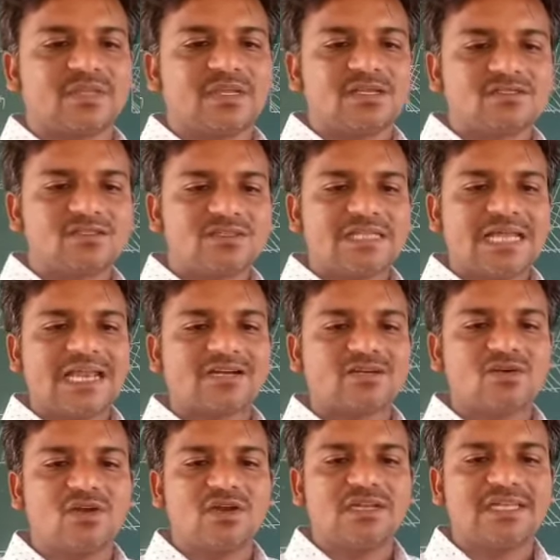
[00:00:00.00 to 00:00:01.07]
So the
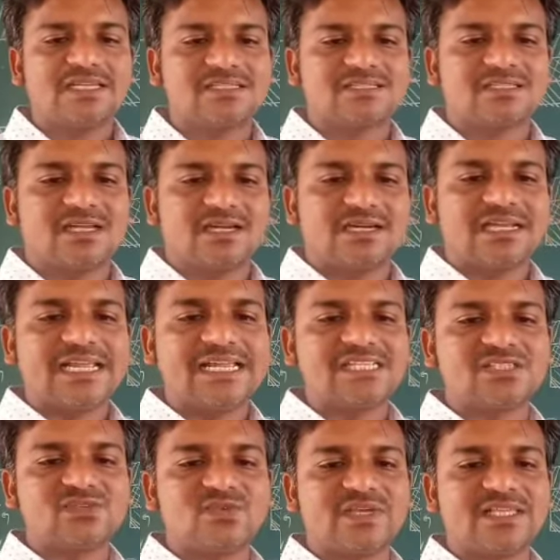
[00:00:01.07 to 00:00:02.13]
electronics
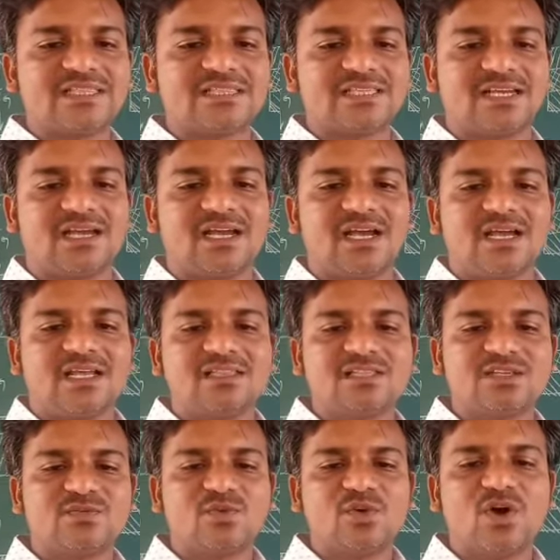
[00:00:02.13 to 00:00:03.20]
deals with the
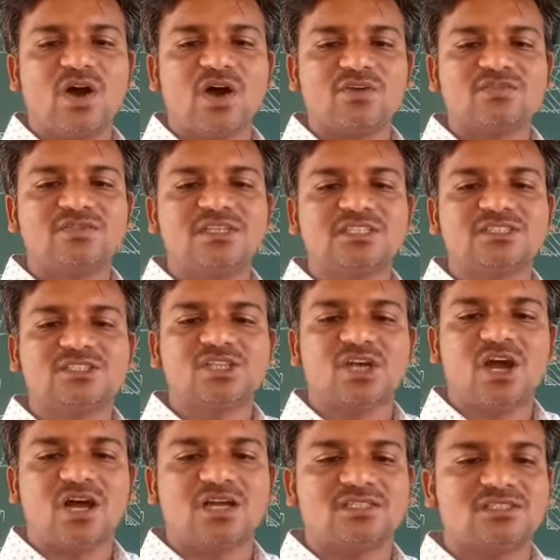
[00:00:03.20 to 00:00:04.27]
flow of the
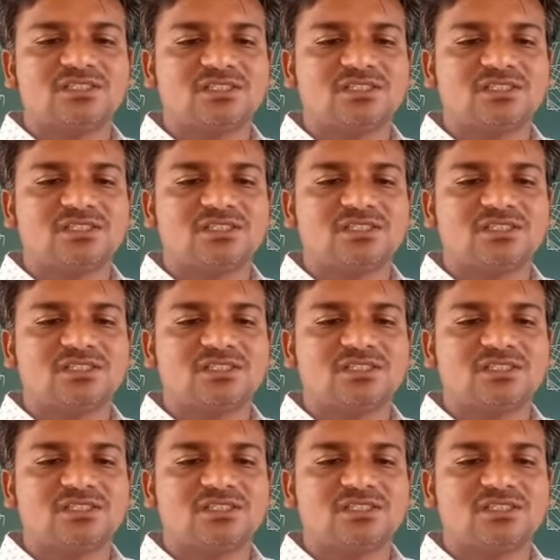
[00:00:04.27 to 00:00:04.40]
charge